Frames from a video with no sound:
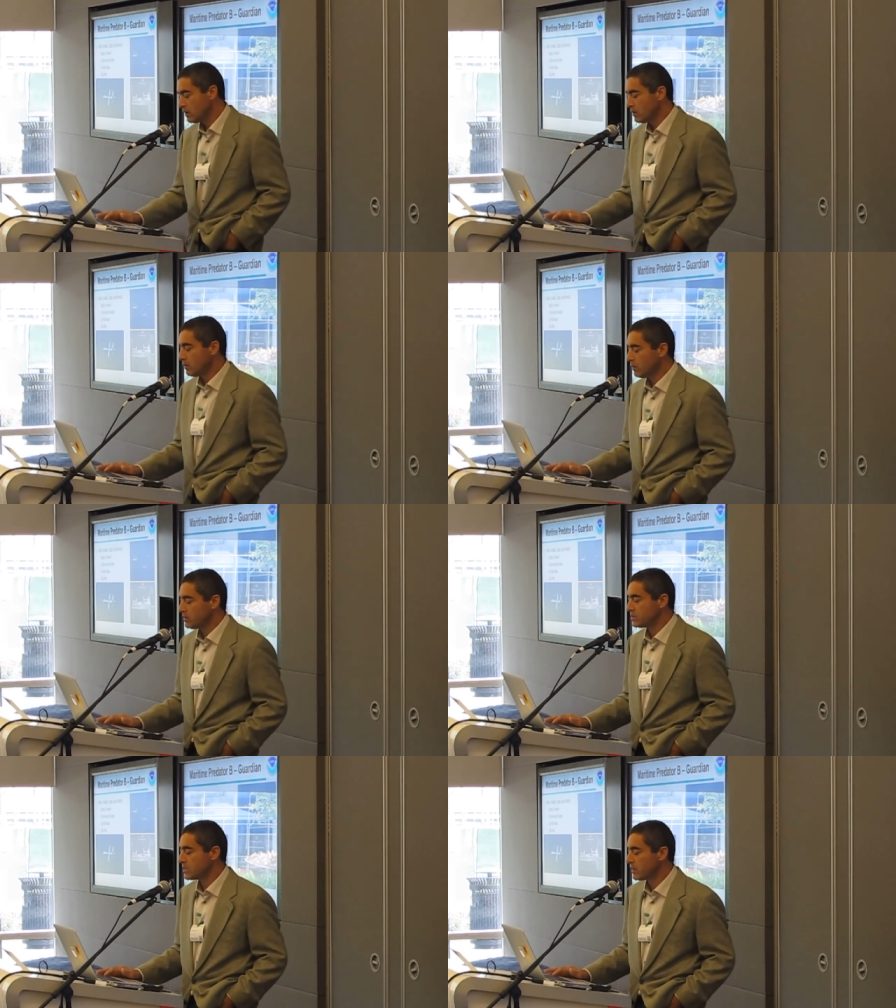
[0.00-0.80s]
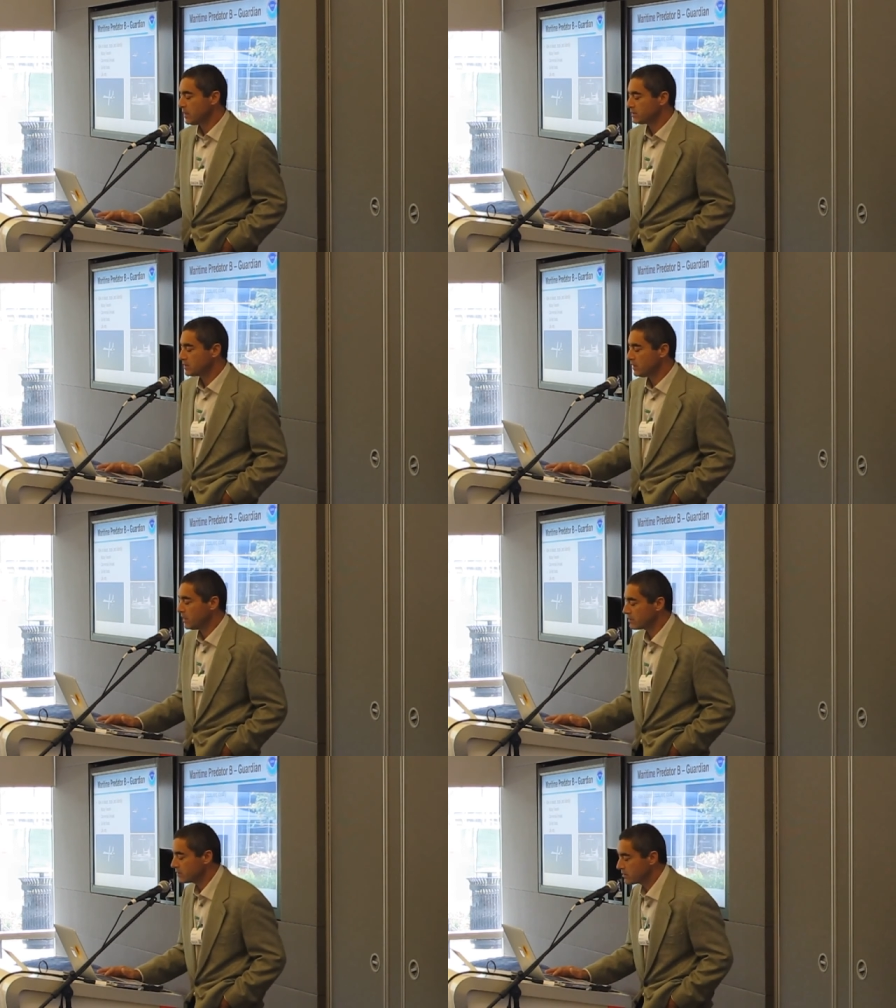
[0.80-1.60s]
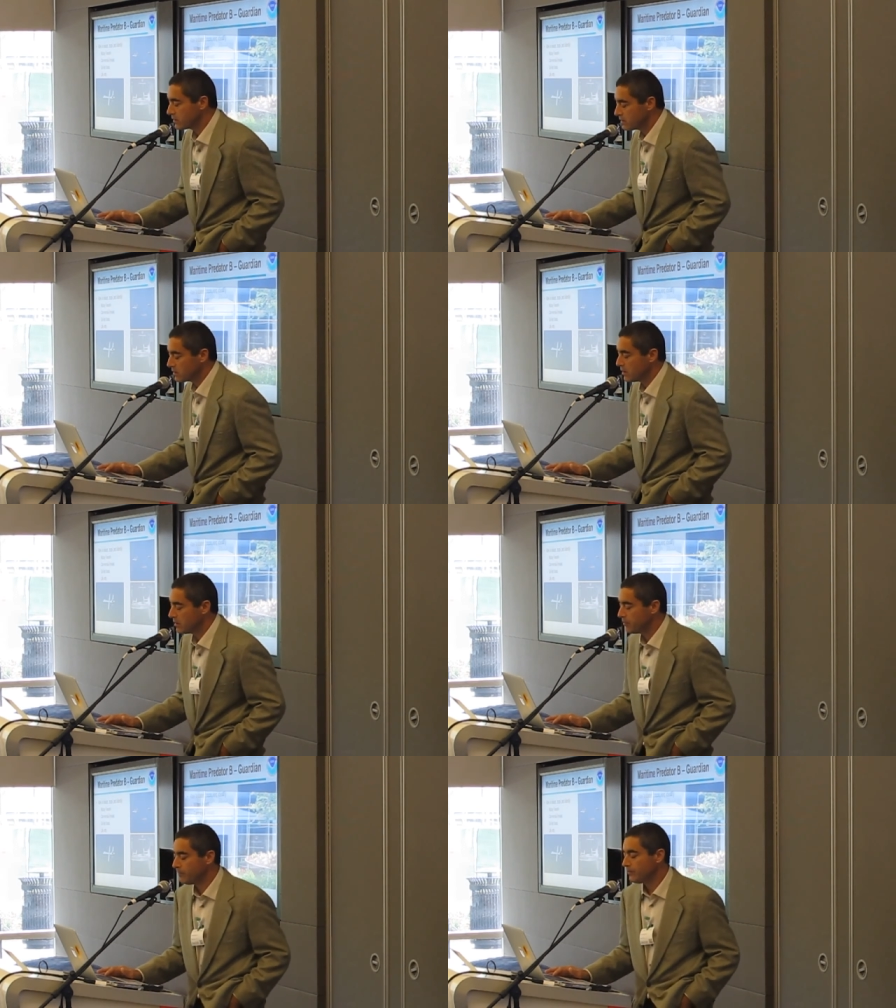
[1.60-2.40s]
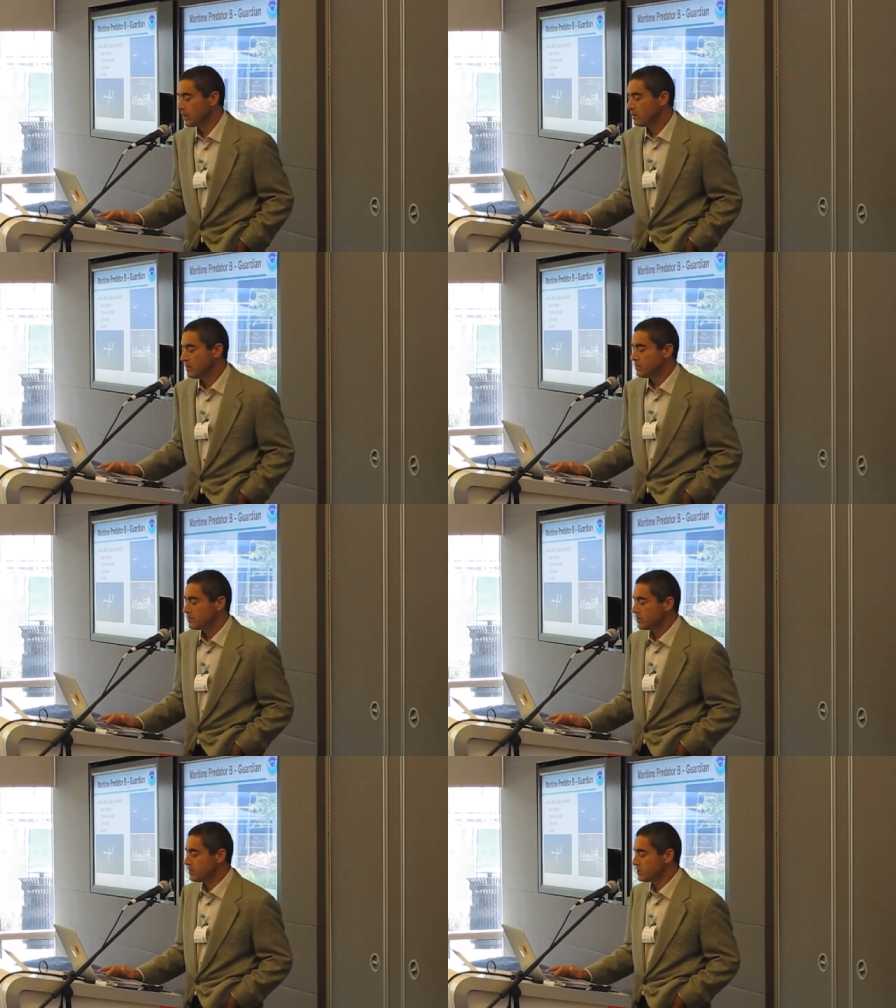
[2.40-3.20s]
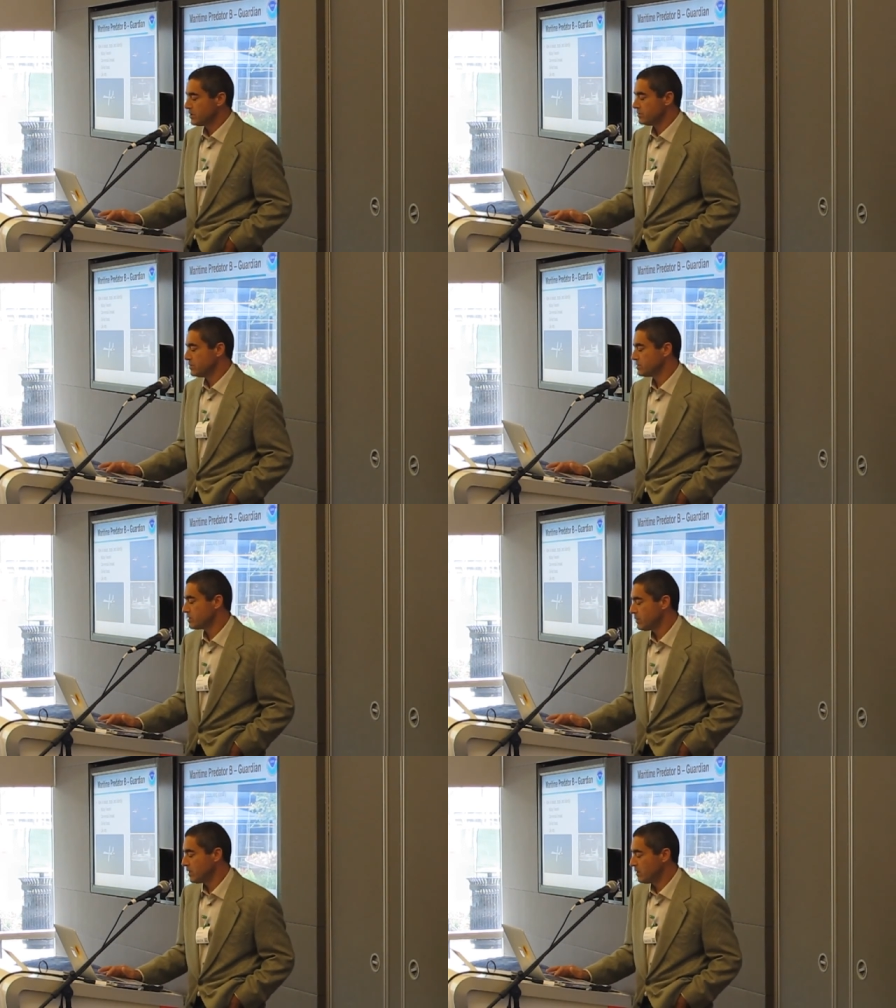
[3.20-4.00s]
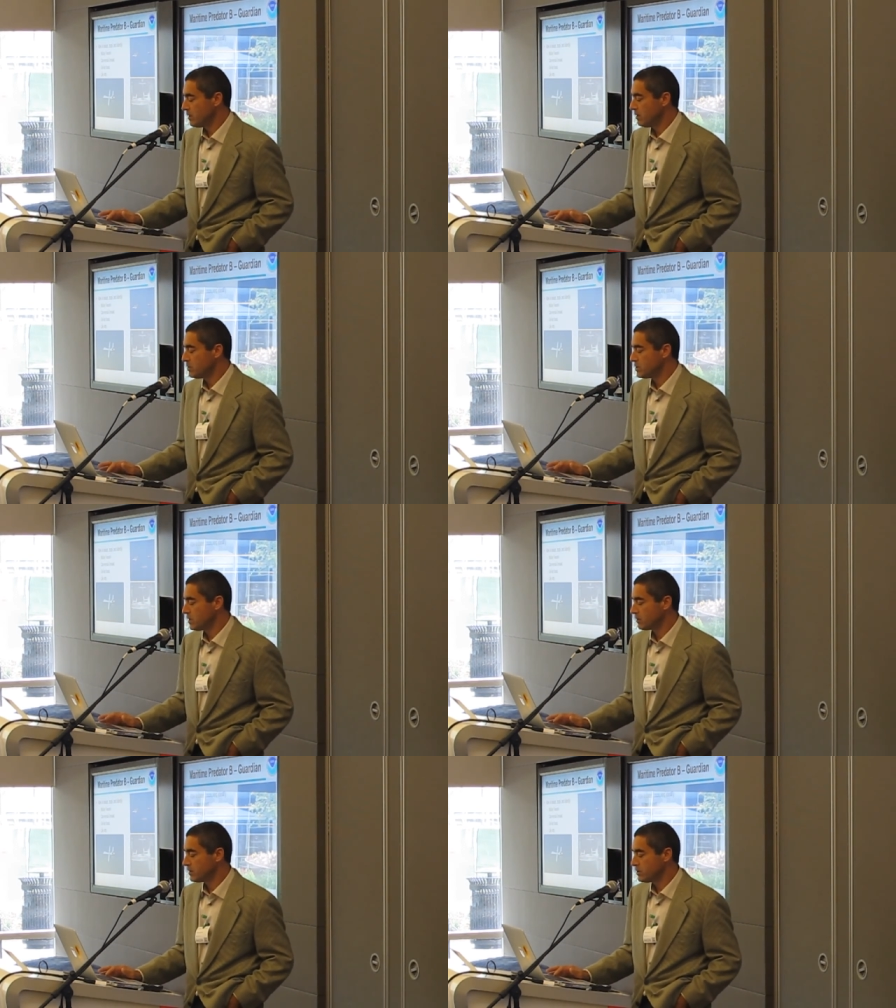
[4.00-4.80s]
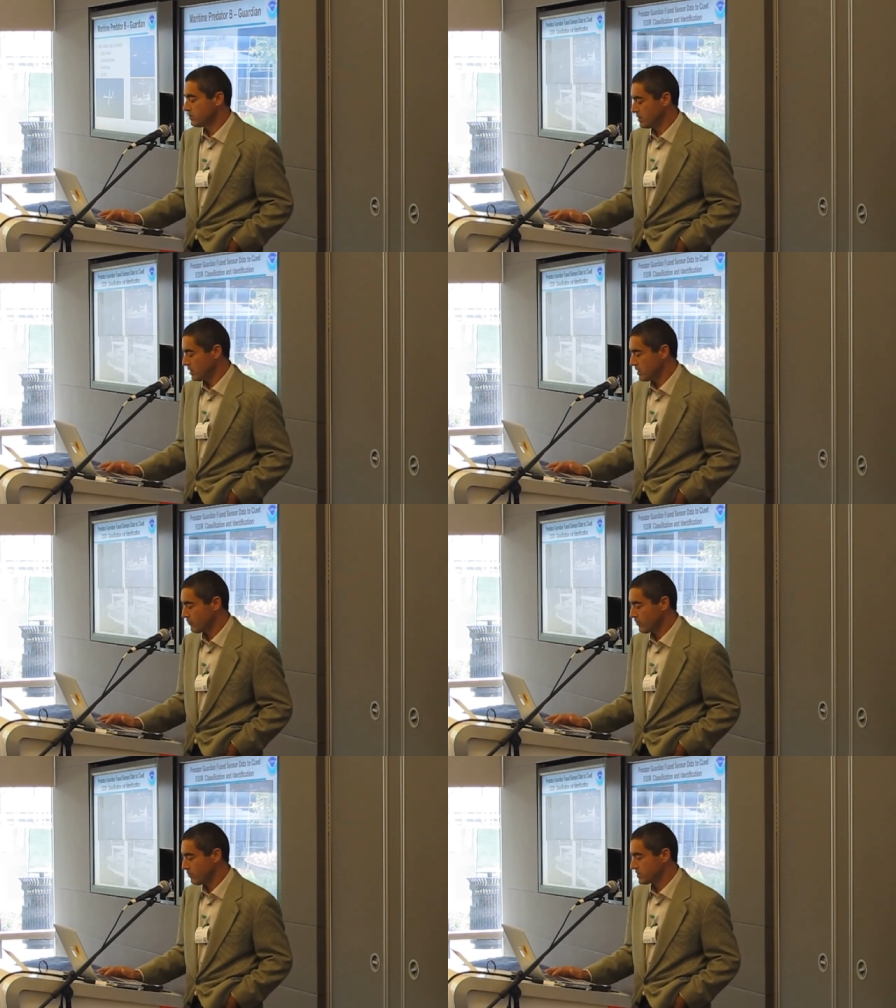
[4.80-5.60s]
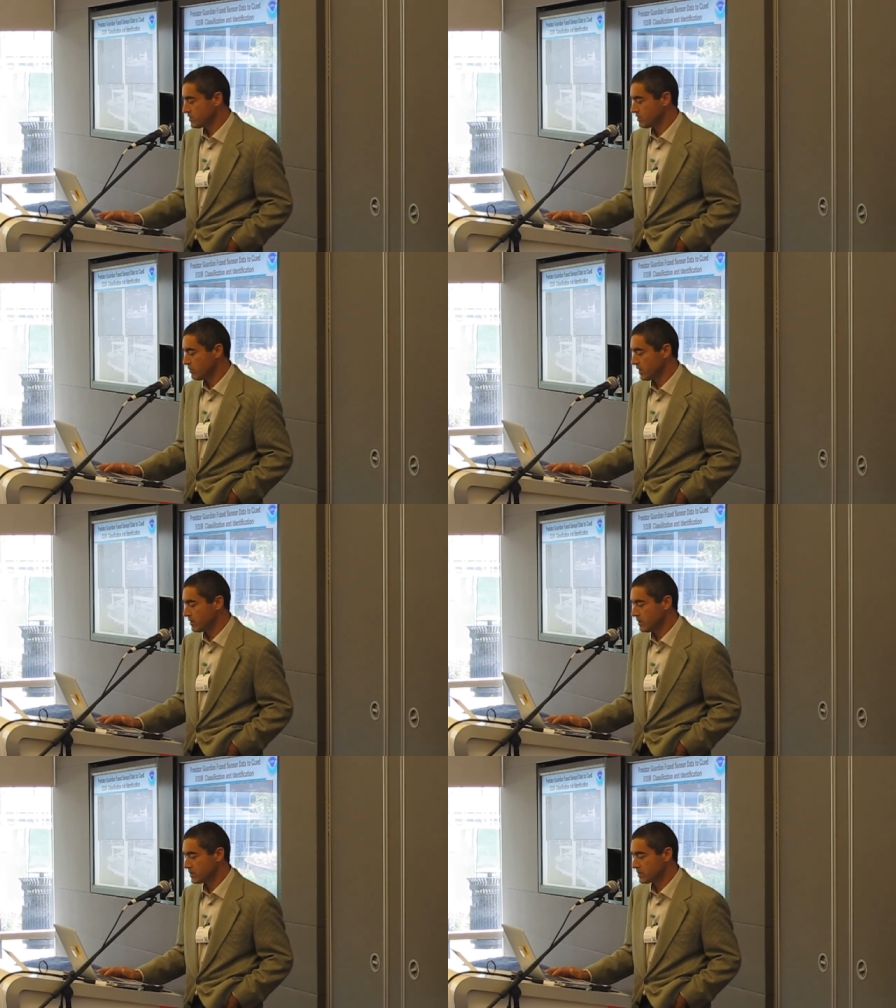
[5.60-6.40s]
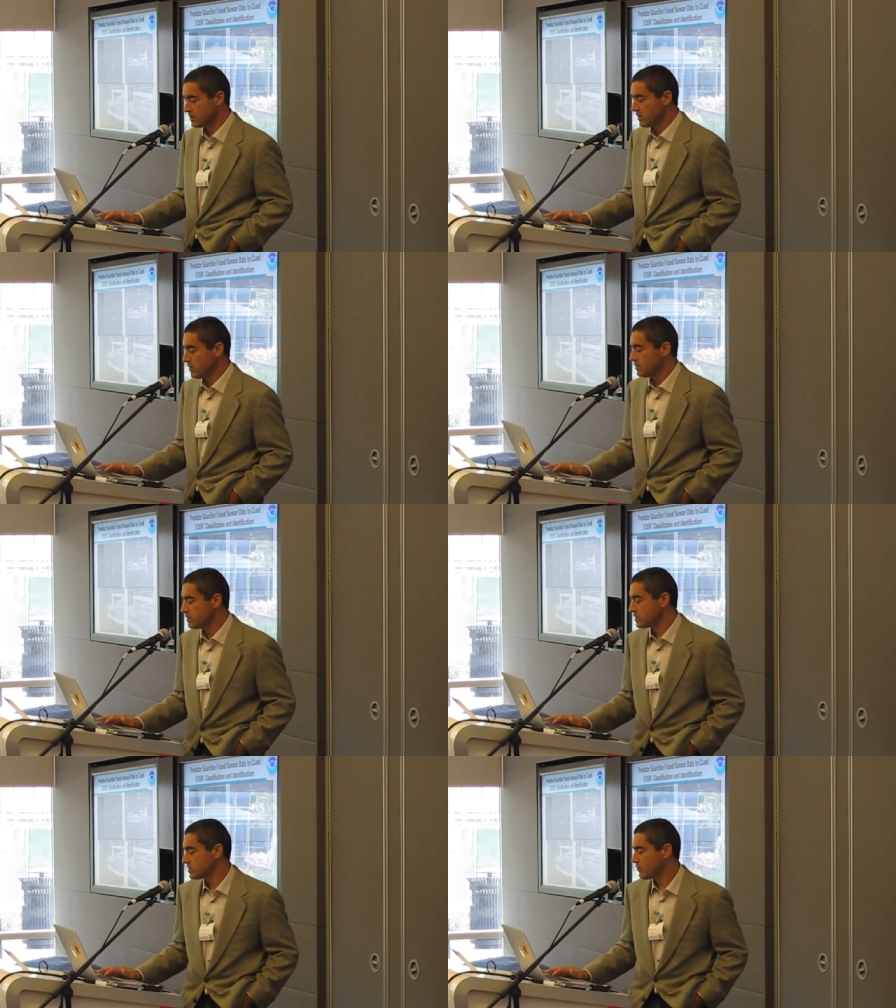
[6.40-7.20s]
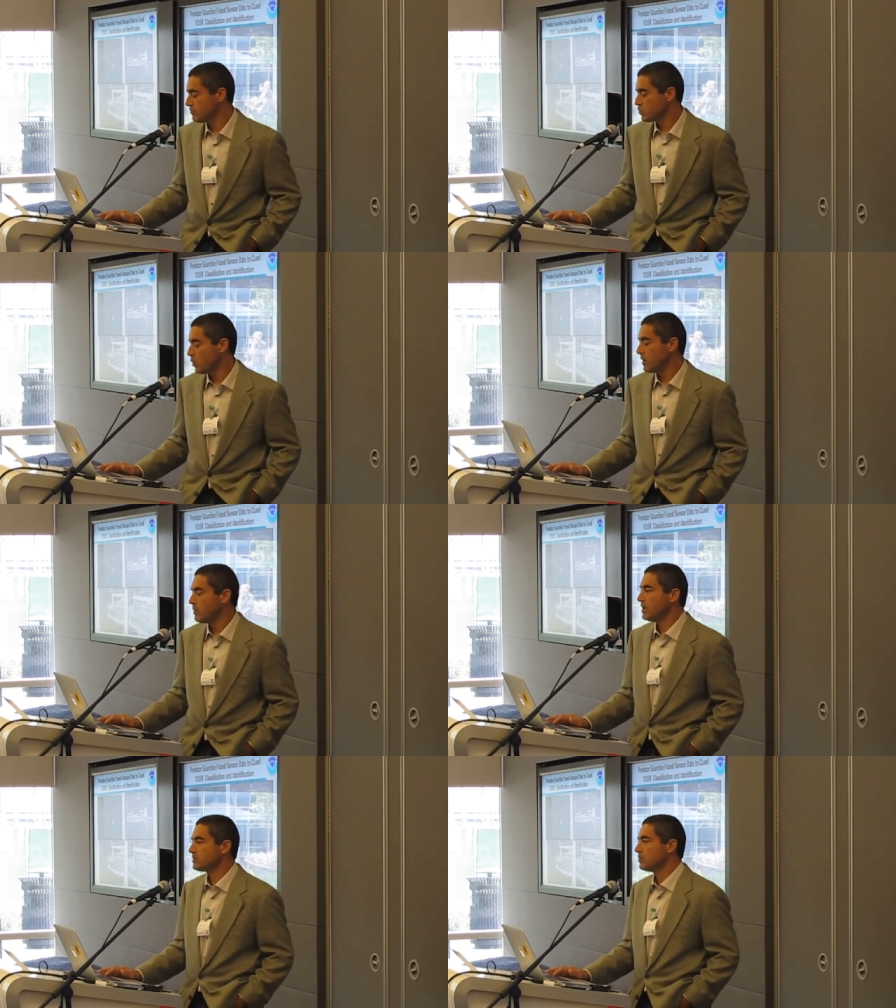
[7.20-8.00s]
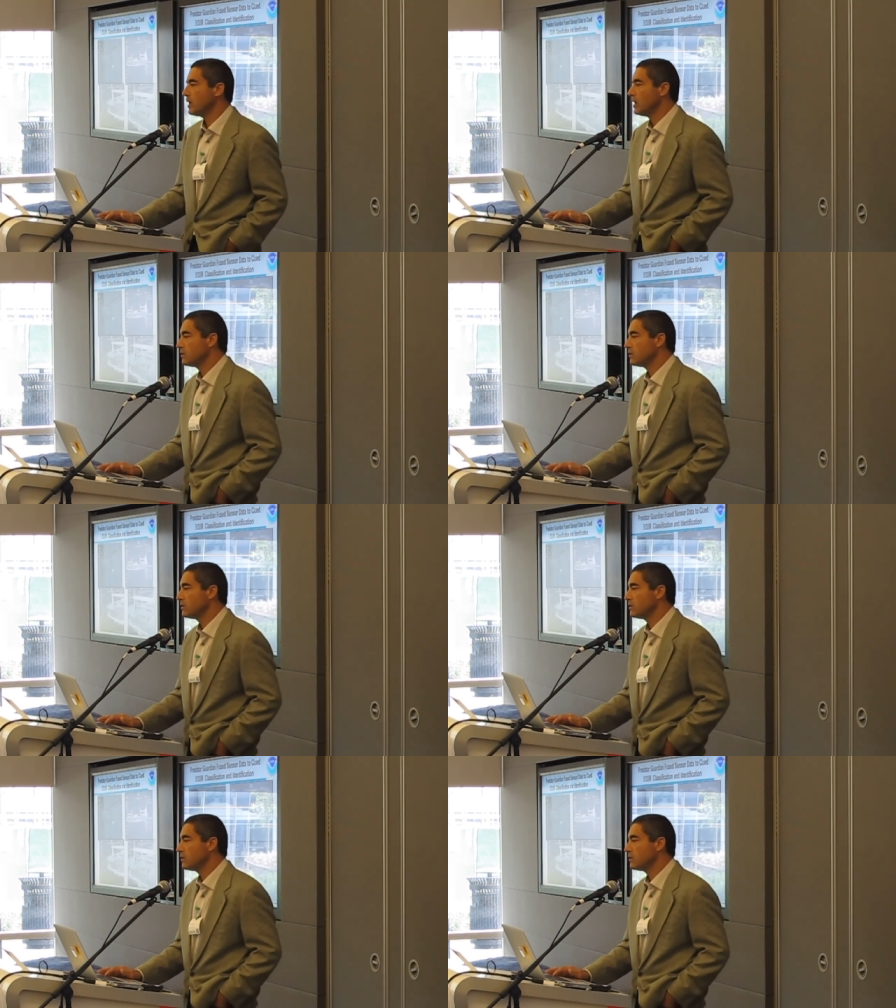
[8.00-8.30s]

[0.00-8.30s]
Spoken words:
what the satellites collect. So this shows you some of the imaging that you can get from a system like this. This is from 20 miles away.